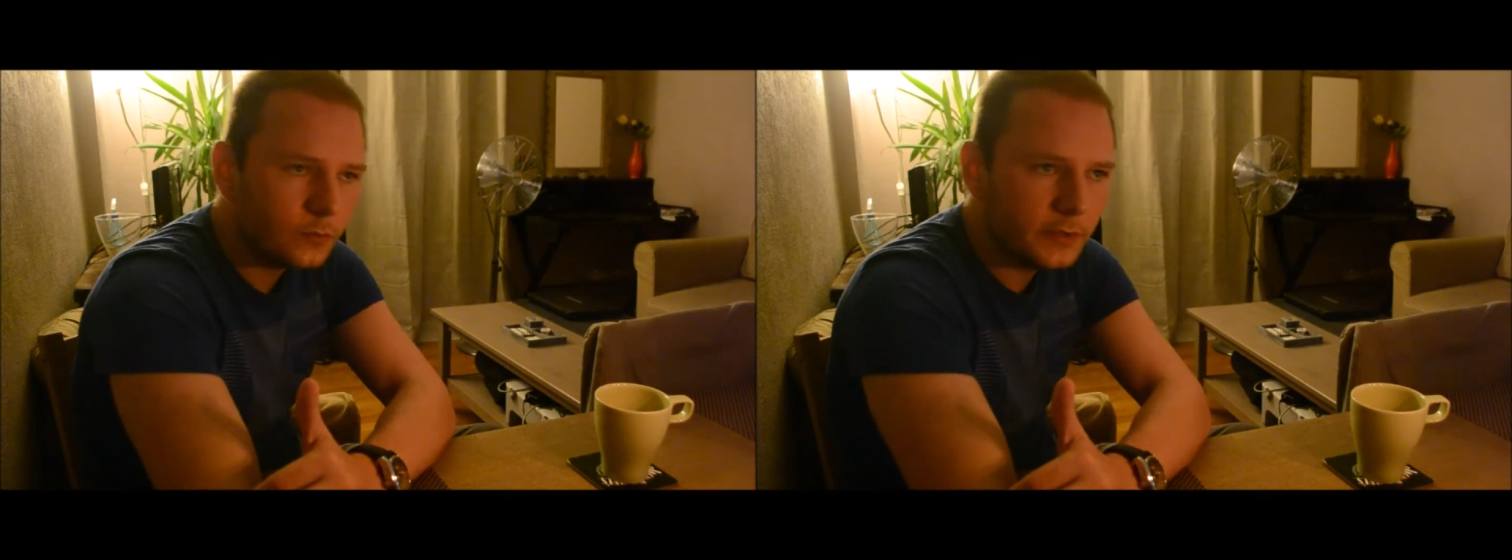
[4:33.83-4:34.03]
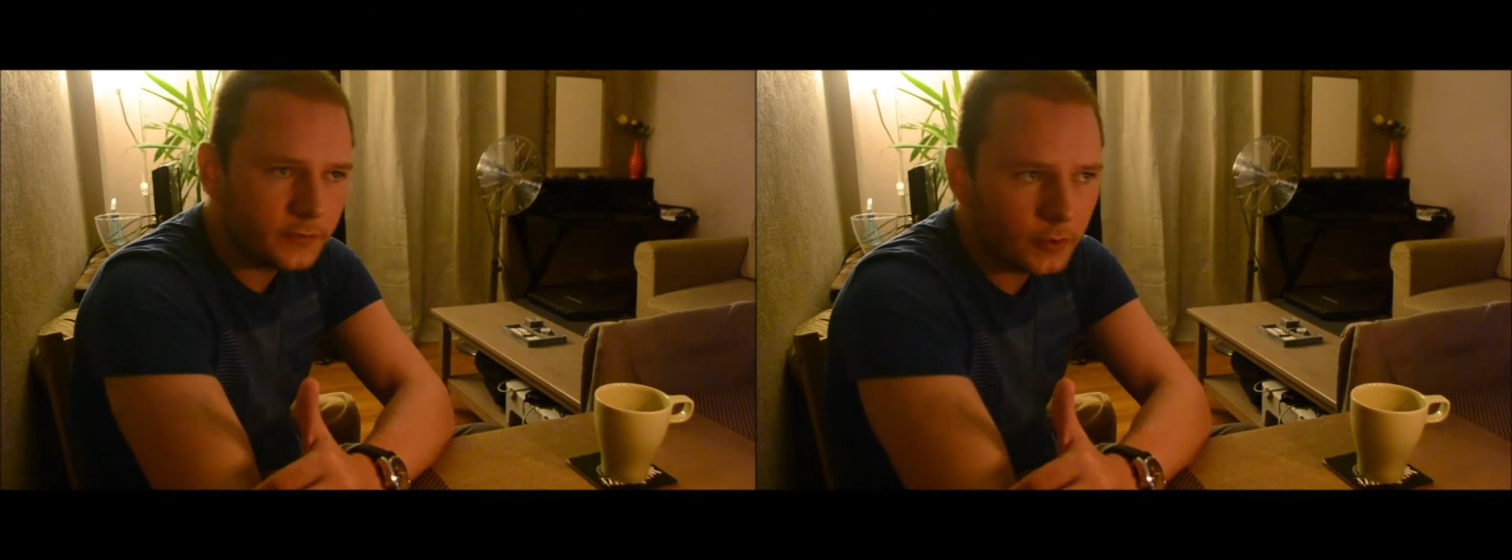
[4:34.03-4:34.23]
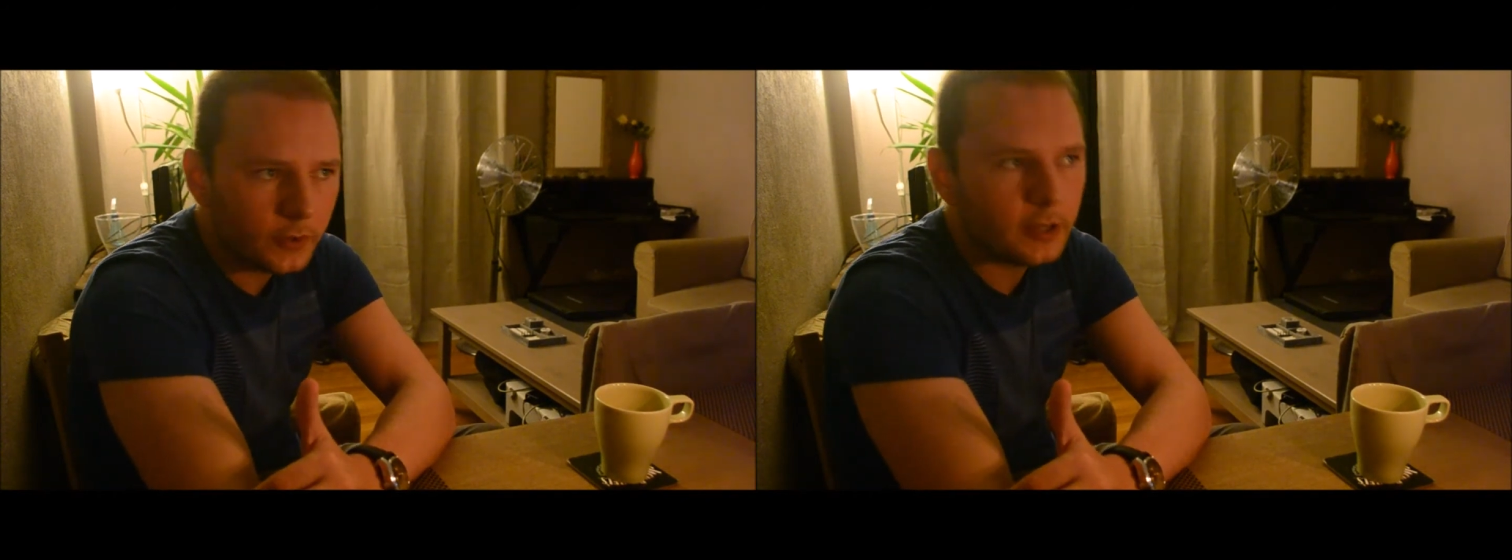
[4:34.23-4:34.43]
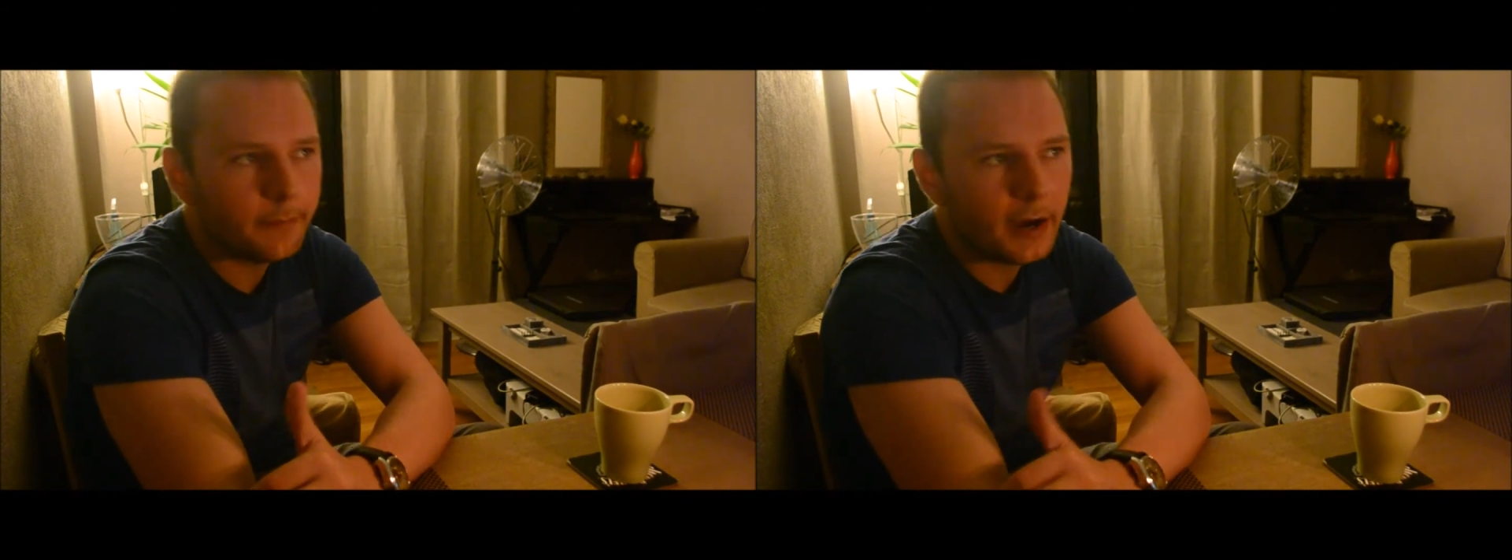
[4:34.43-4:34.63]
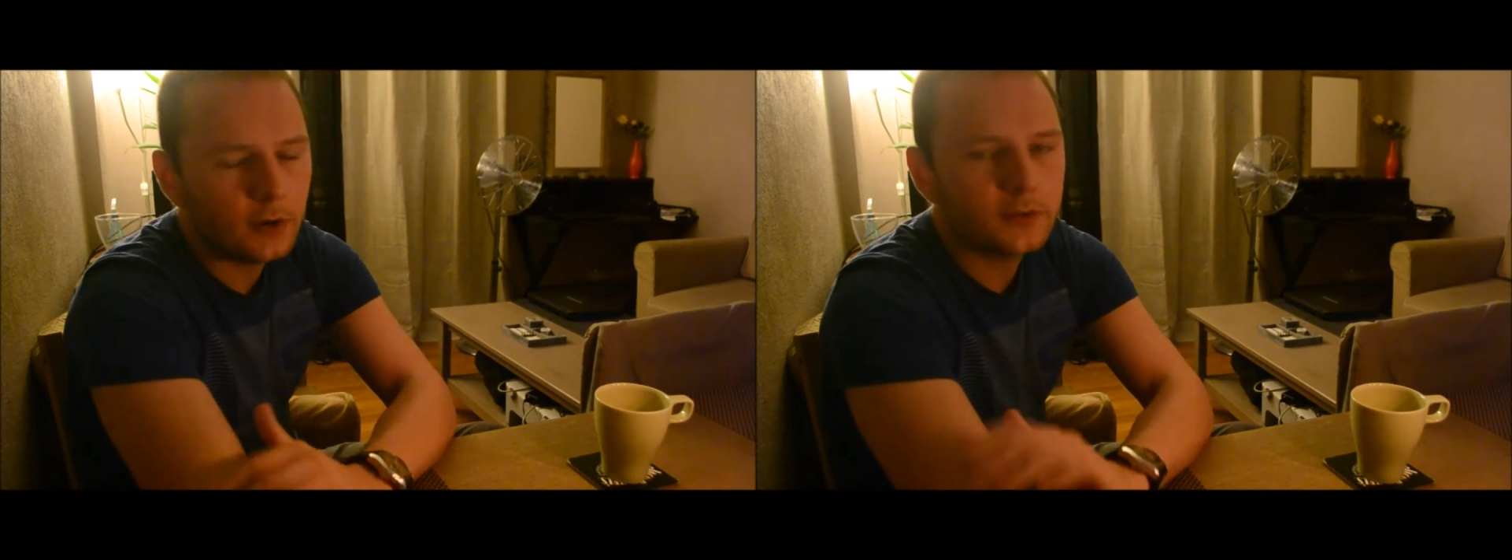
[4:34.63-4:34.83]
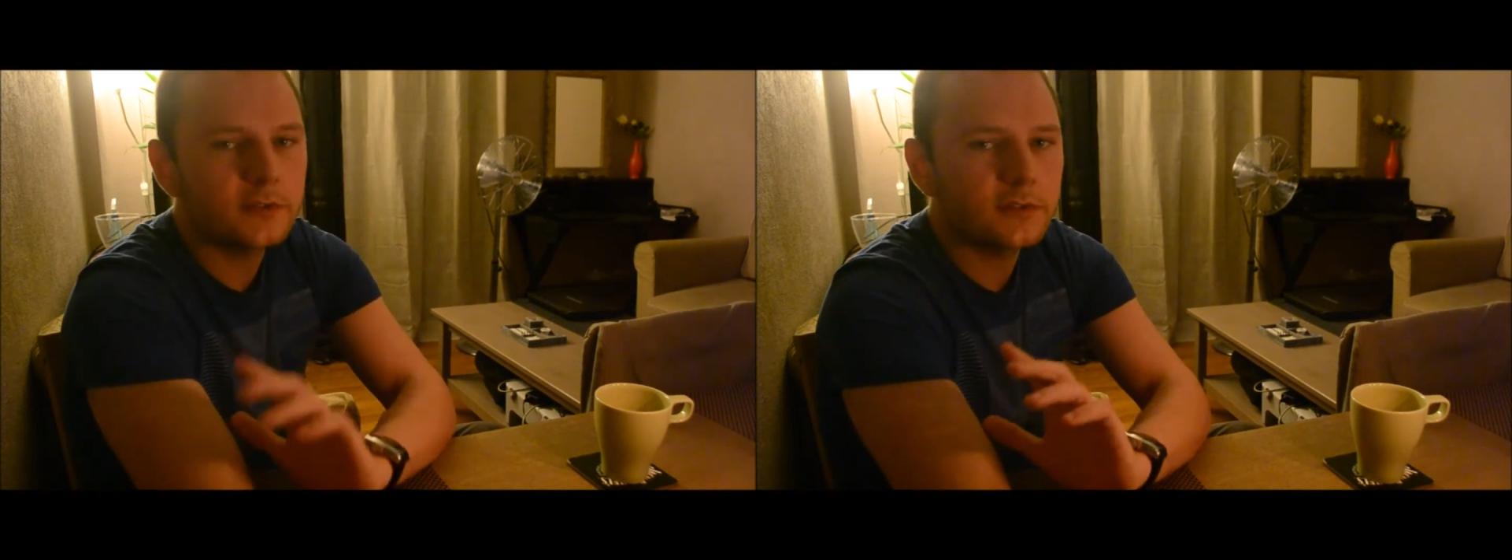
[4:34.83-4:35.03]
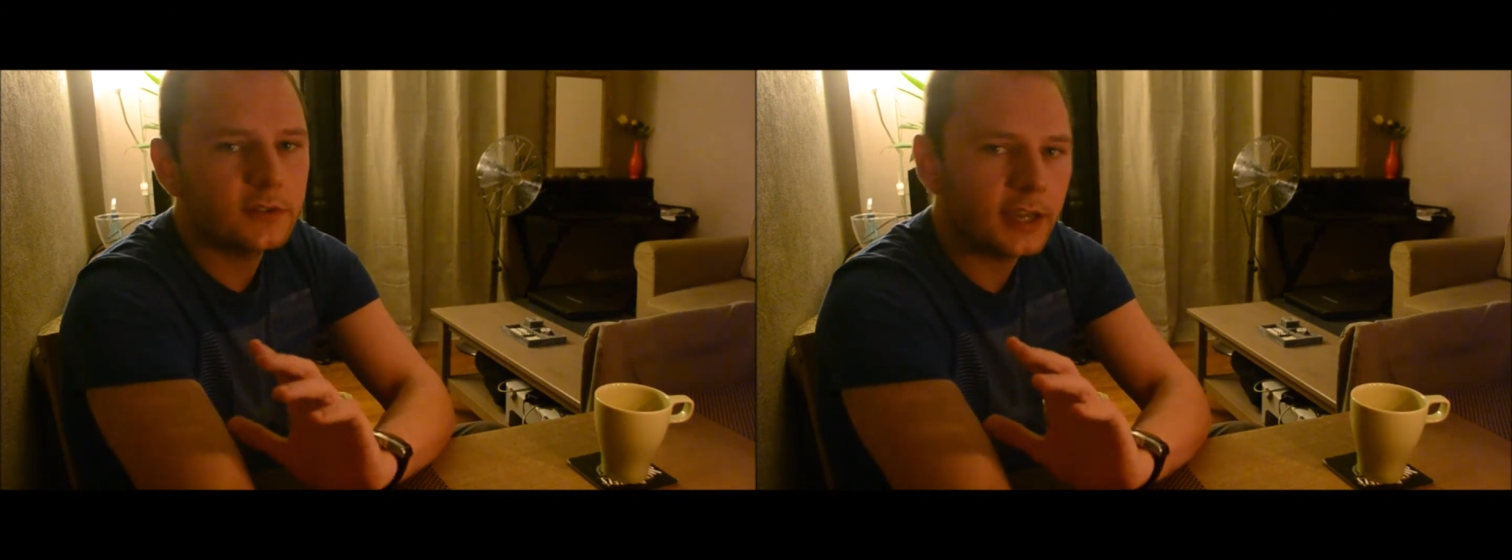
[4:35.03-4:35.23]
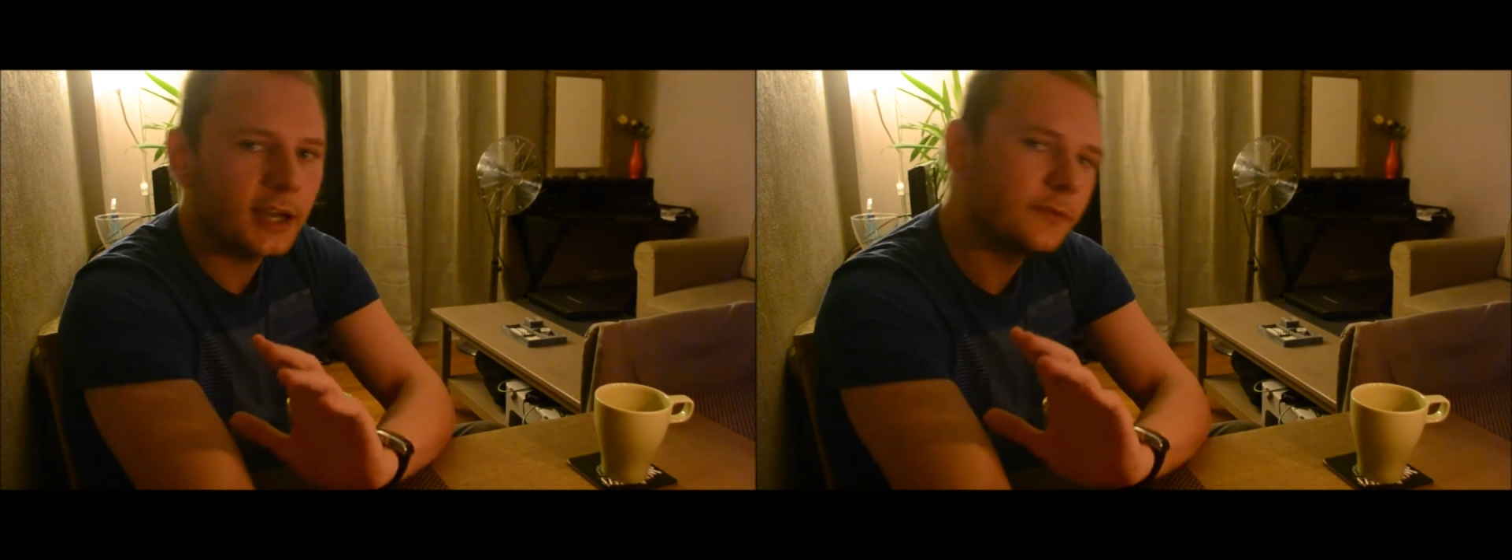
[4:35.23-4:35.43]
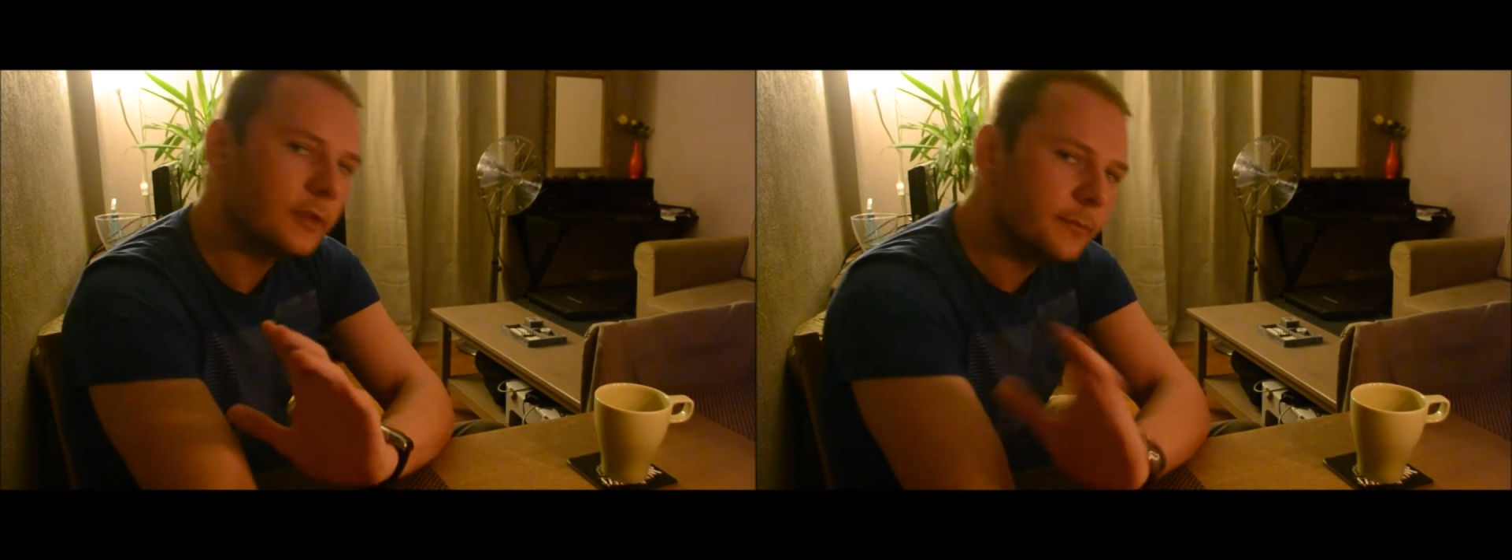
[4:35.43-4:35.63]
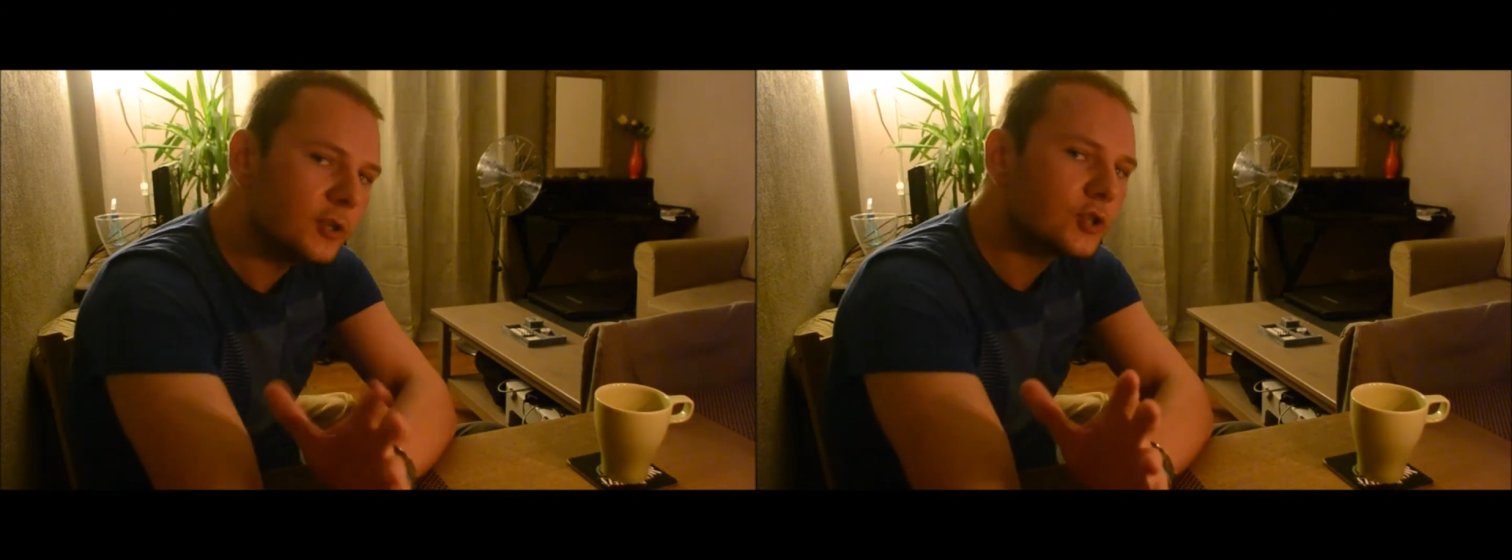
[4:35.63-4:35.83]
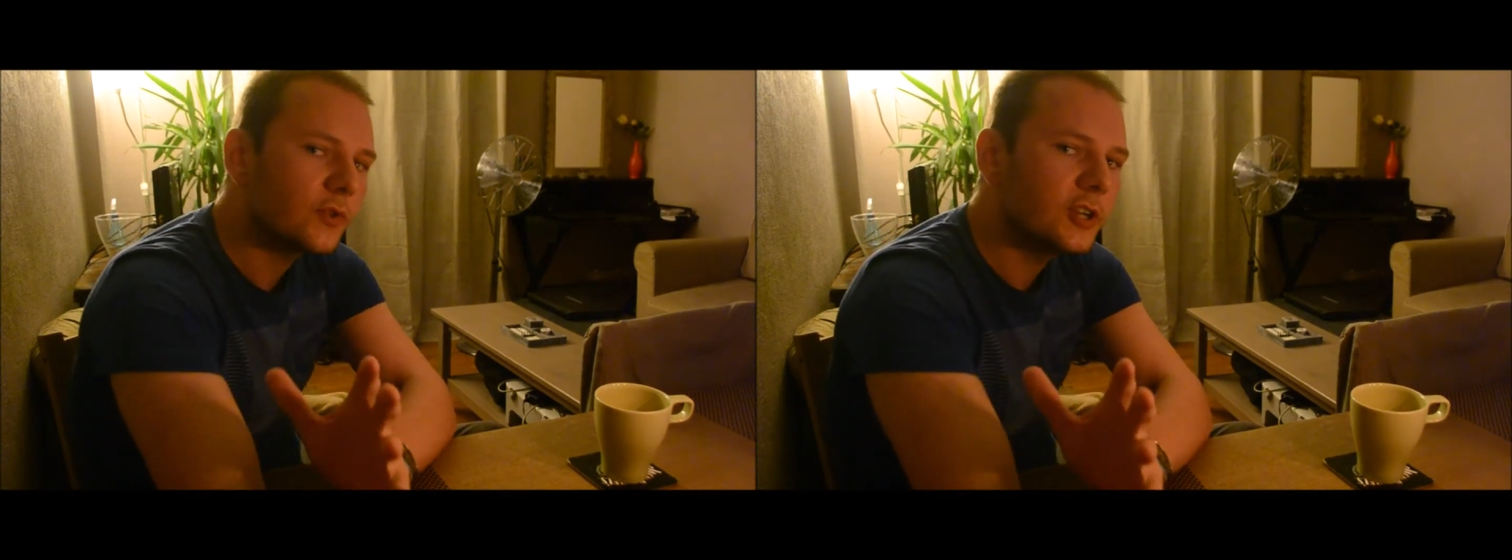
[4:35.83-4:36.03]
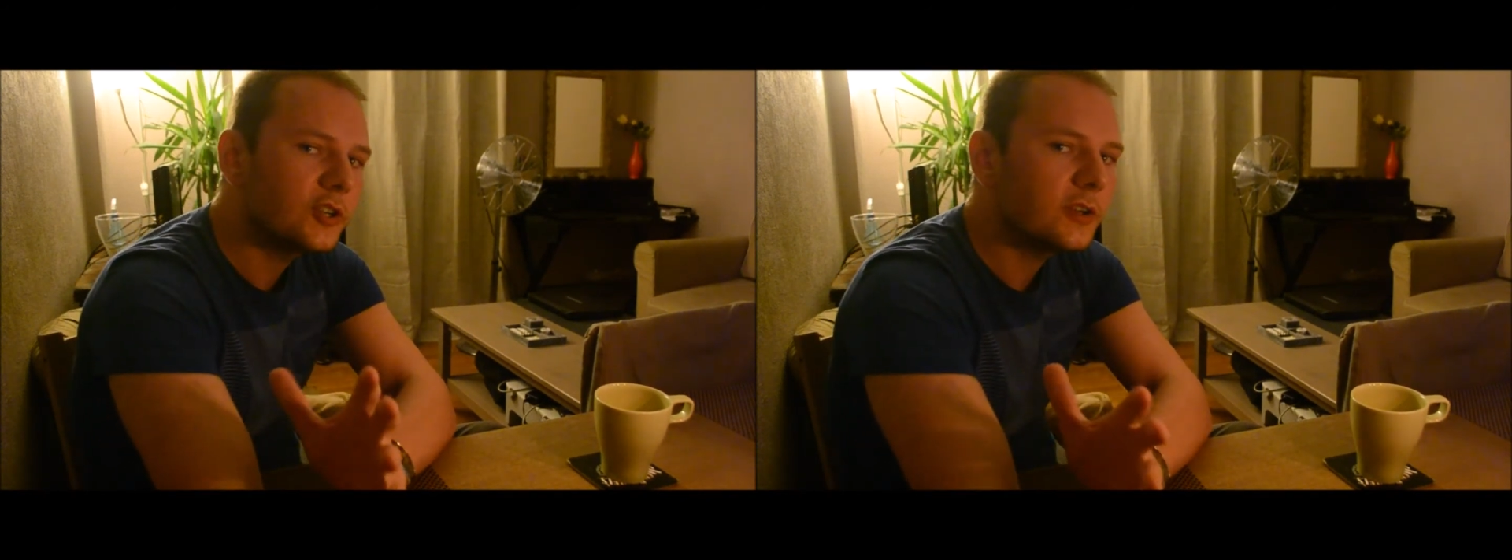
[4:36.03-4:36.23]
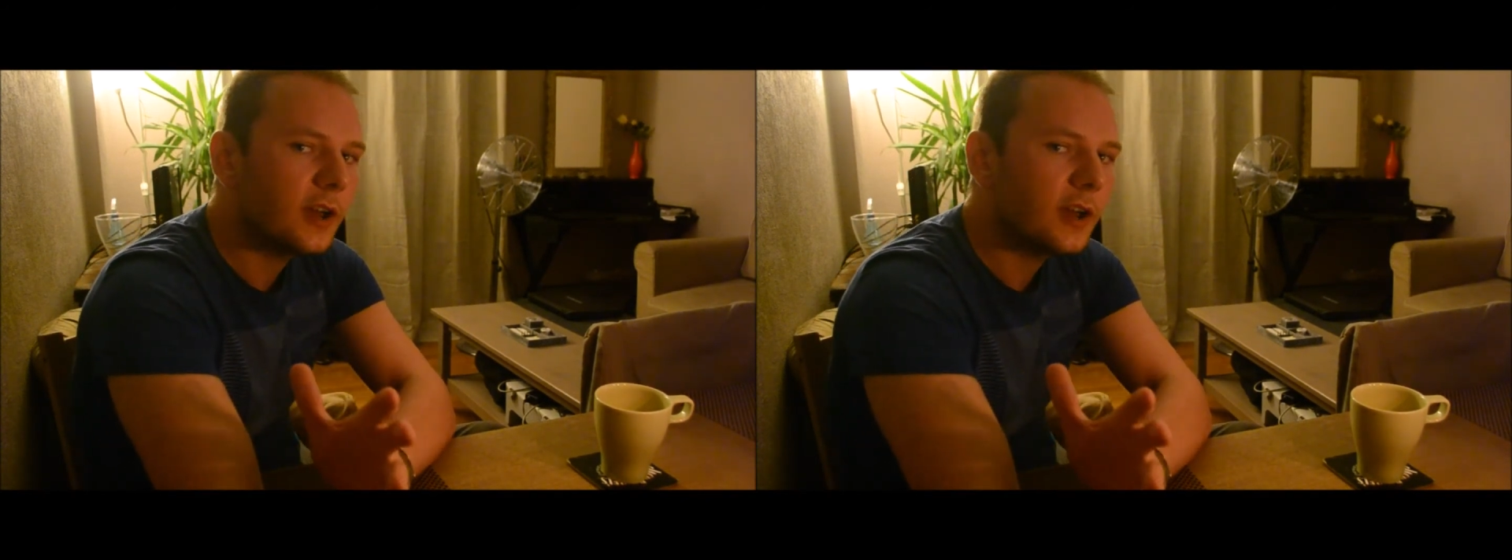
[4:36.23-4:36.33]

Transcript: we've talked about the kind of administration